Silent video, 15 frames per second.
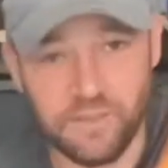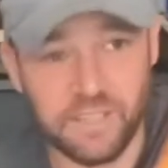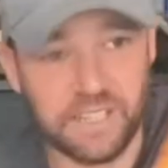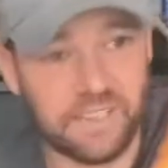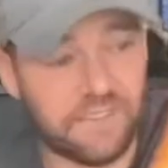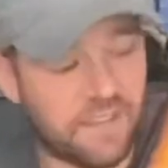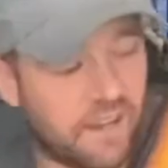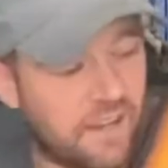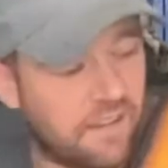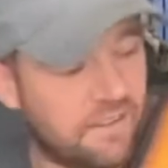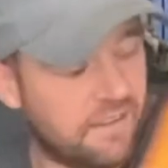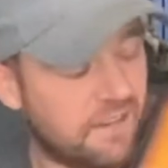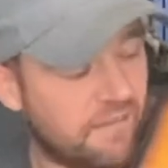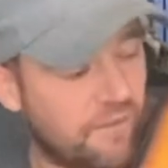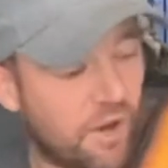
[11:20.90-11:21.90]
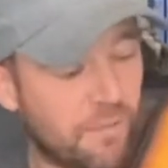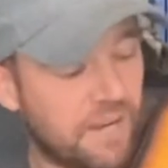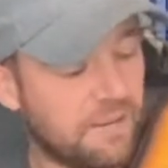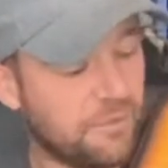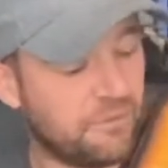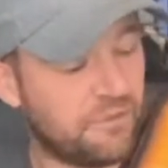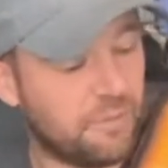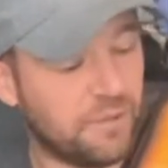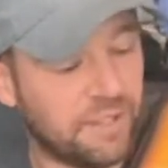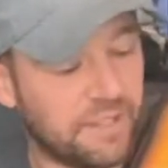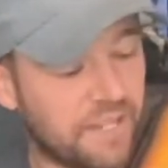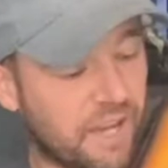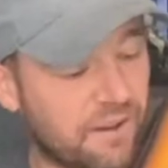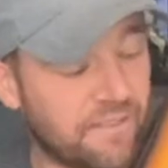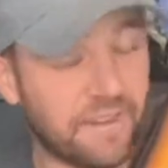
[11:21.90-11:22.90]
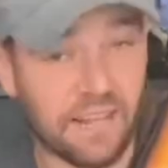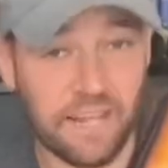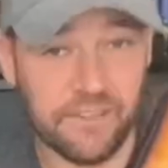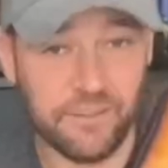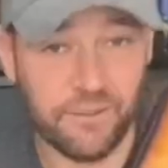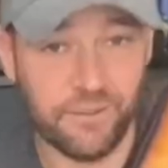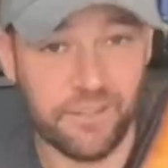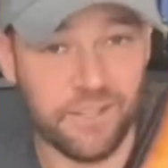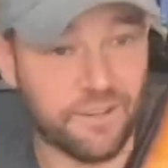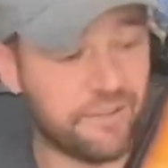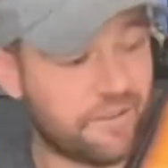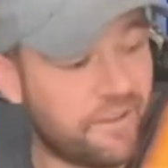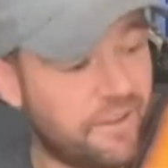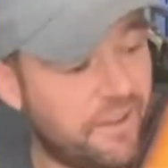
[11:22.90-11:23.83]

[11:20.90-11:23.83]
guitar. I've not been able to put it down in the last 2 years,